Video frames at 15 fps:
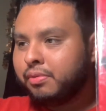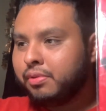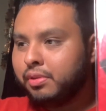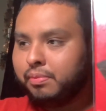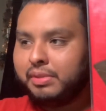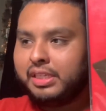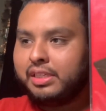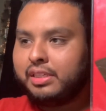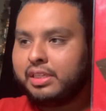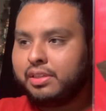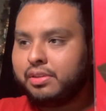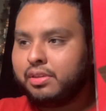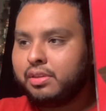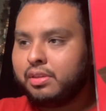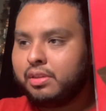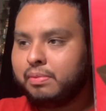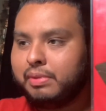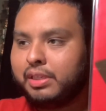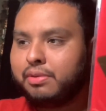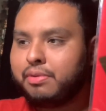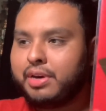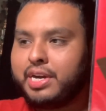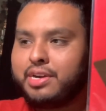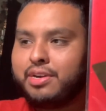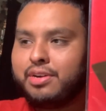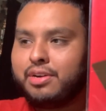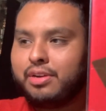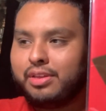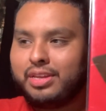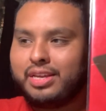to me sounds a bit quieter
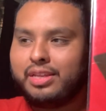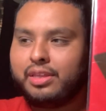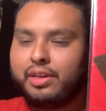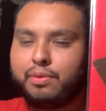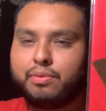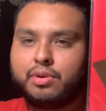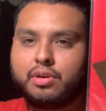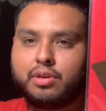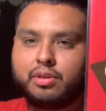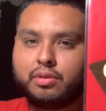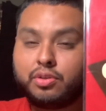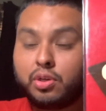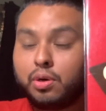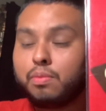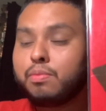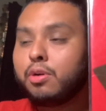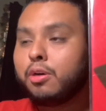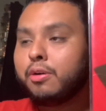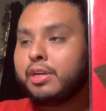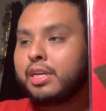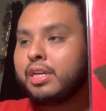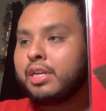than the one on the Tone Poet.